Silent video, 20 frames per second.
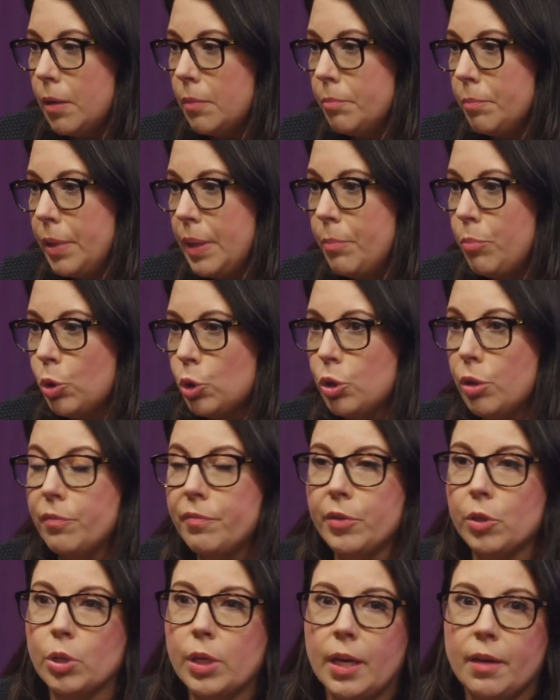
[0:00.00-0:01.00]
People don't
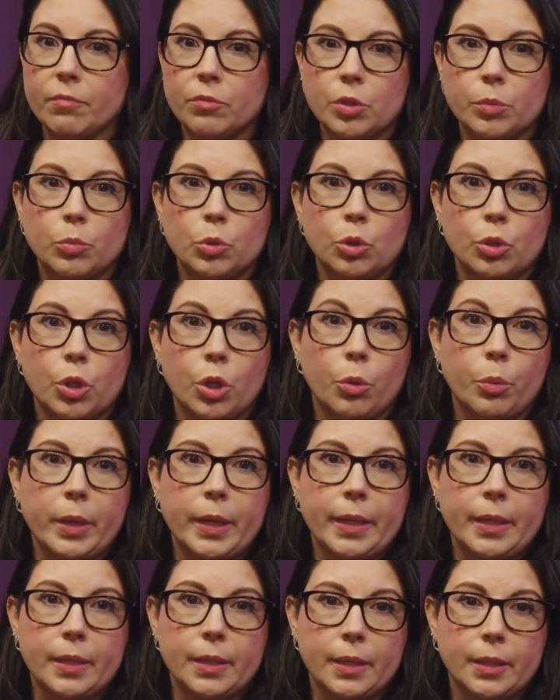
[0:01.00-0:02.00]
feel comfortable
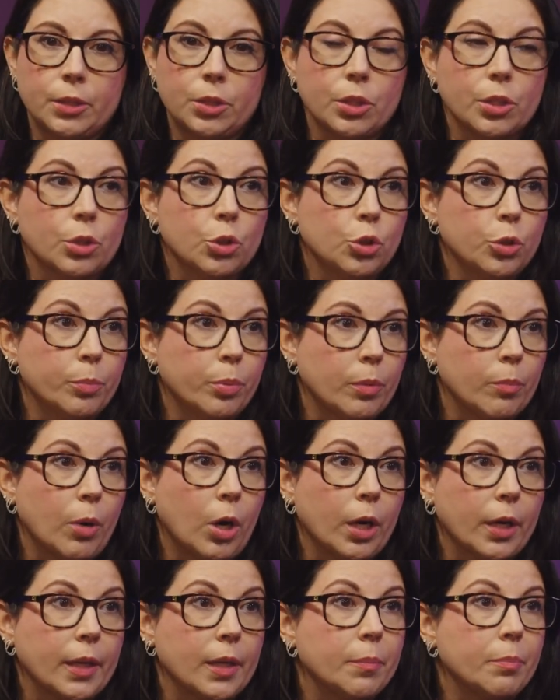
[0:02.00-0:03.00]
going to the
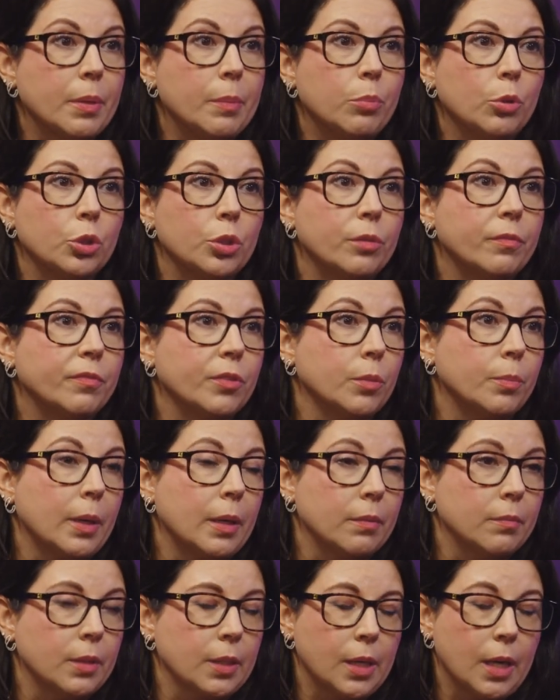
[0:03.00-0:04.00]
supermarket. People don't feel
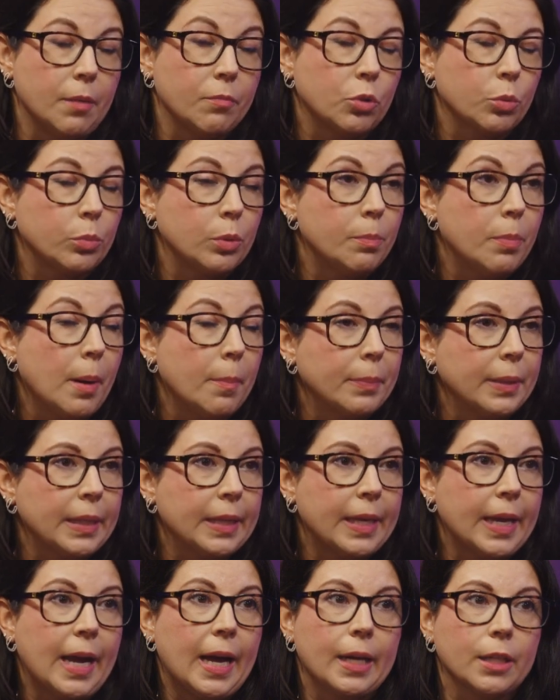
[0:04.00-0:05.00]
comfortable pumping
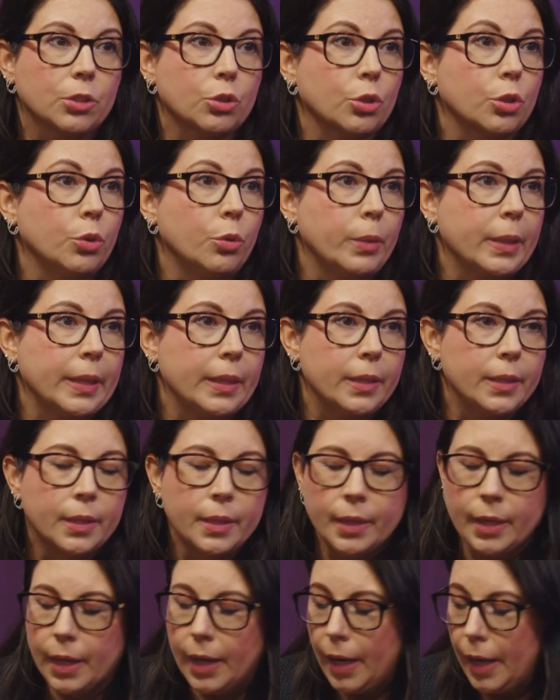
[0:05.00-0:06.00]
gas or going
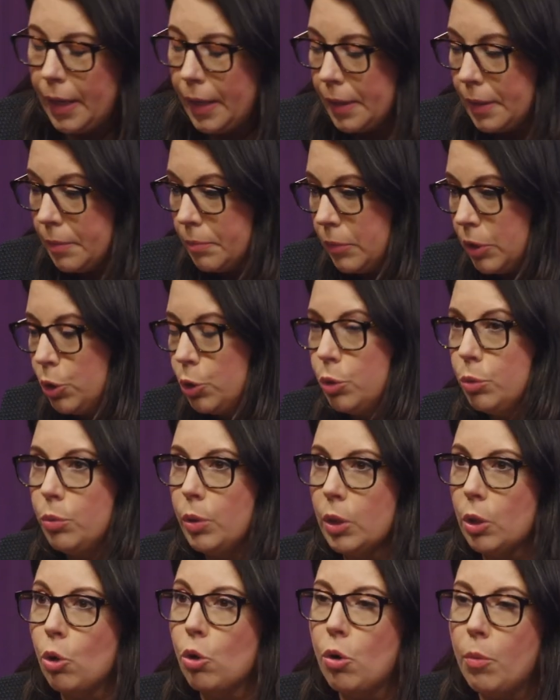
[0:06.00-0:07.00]
to
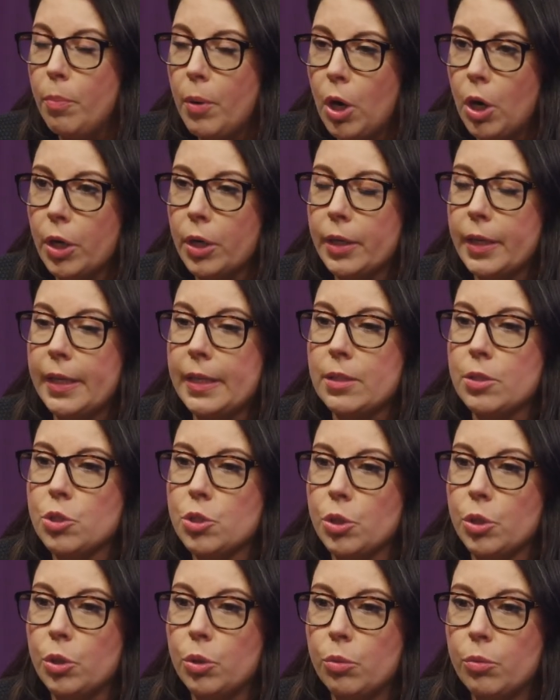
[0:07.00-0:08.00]
a local park. And
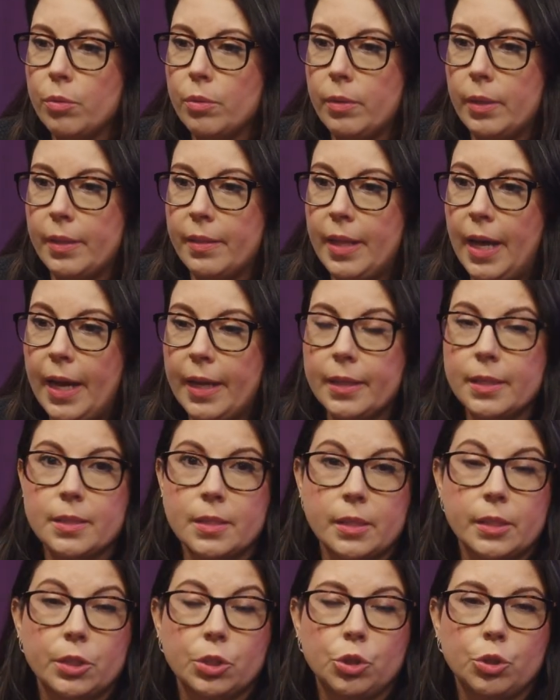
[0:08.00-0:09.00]
so that is
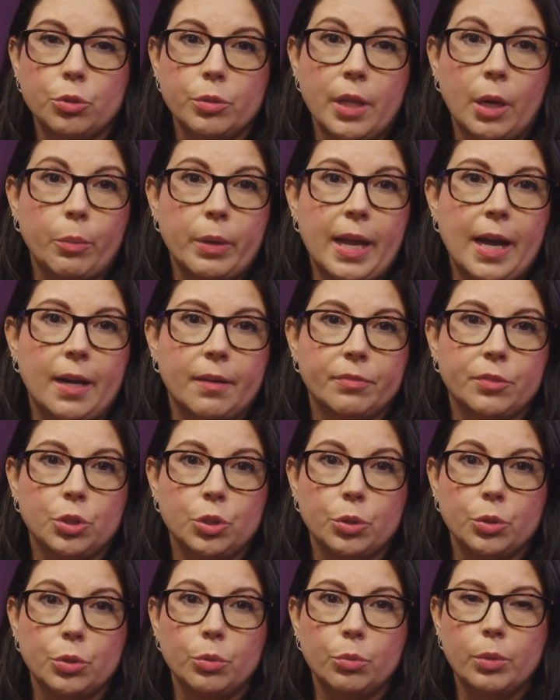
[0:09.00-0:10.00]
an issue that we have
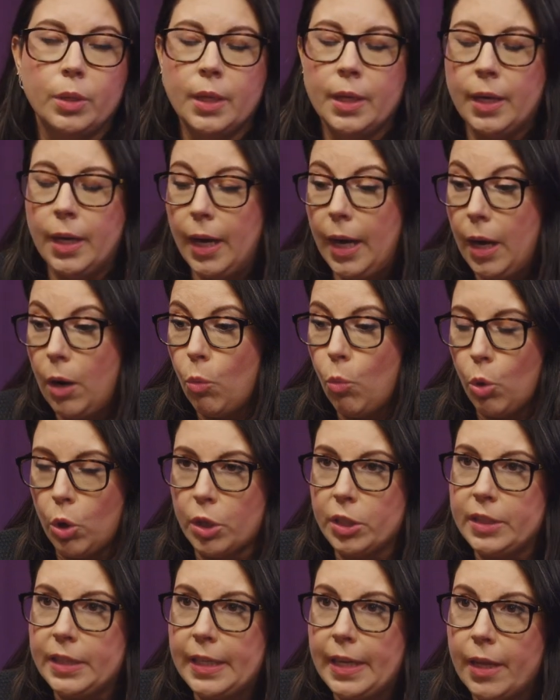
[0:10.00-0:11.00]
to
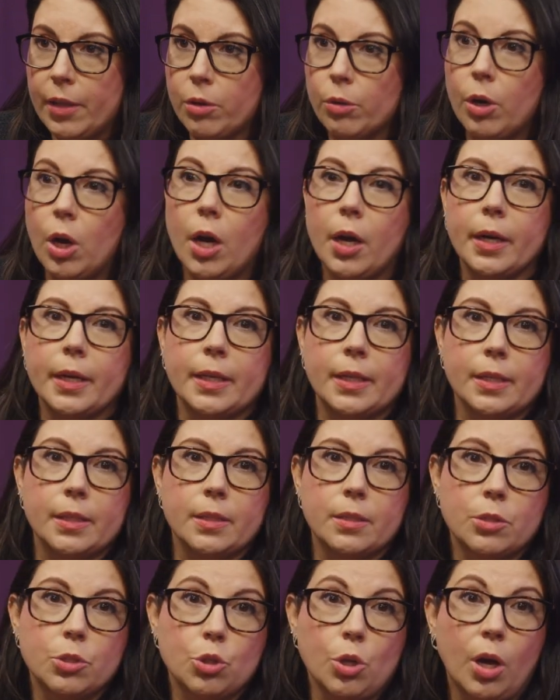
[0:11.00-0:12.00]
work together on
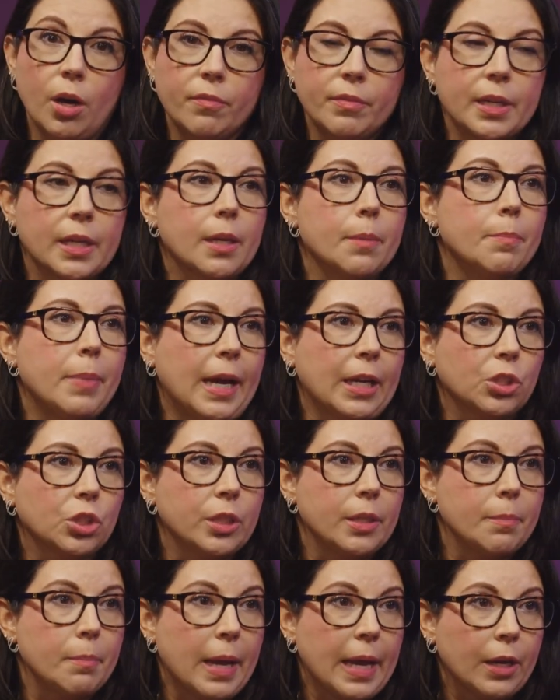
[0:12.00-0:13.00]
and solve in a
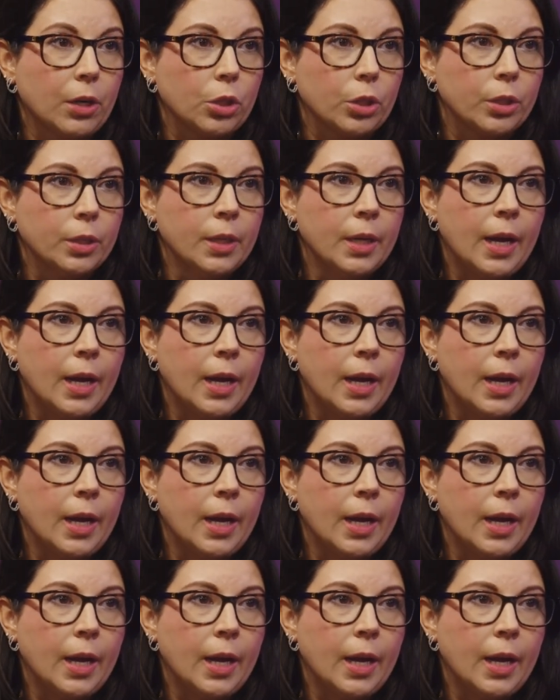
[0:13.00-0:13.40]
compassionate manner.